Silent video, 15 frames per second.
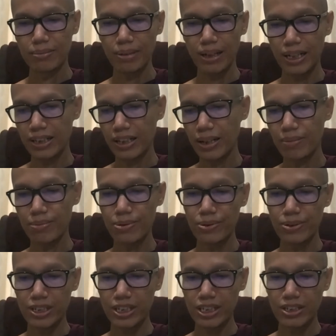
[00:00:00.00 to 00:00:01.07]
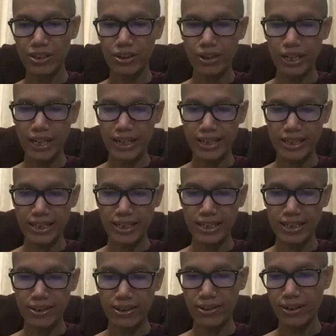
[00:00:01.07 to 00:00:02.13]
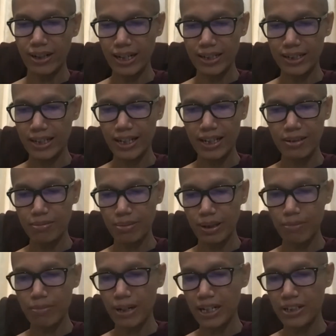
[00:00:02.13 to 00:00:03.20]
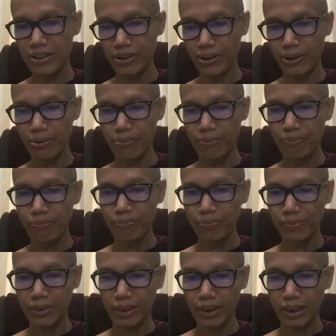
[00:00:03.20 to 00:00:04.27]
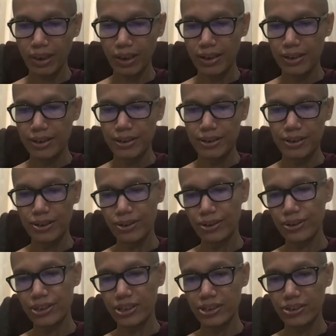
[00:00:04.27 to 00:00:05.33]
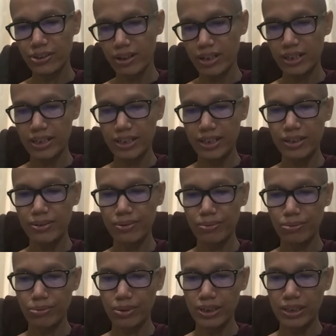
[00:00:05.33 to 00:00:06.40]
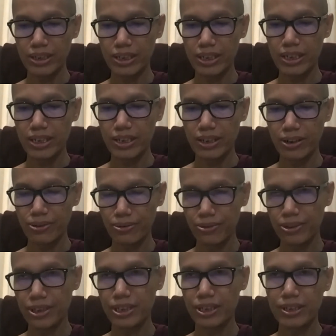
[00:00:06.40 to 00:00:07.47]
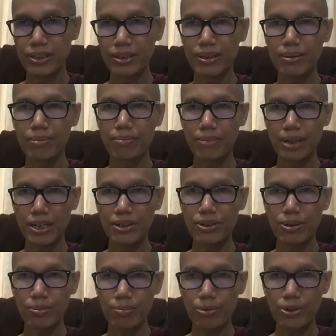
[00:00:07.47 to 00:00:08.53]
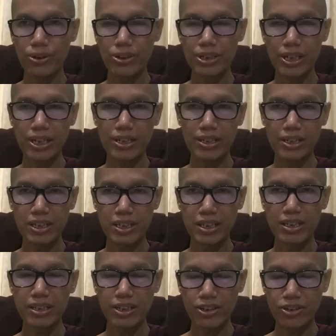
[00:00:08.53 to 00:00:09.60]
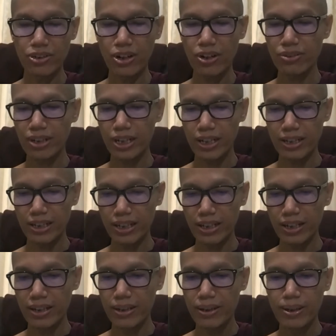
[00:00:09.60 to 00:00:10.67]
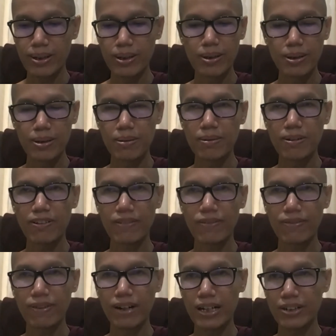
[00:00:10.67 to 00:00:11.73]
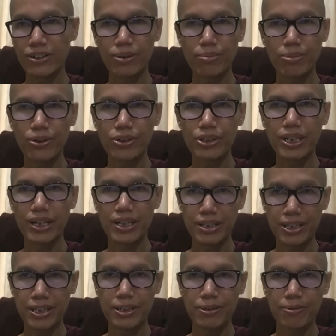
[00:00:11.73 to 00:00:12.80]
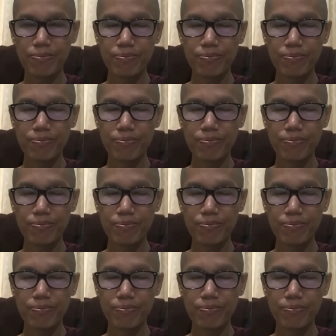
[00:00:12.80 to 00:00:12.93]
other fruition knowledge, all are done by mind. So, generally, we can note mind process is stronger than vital process.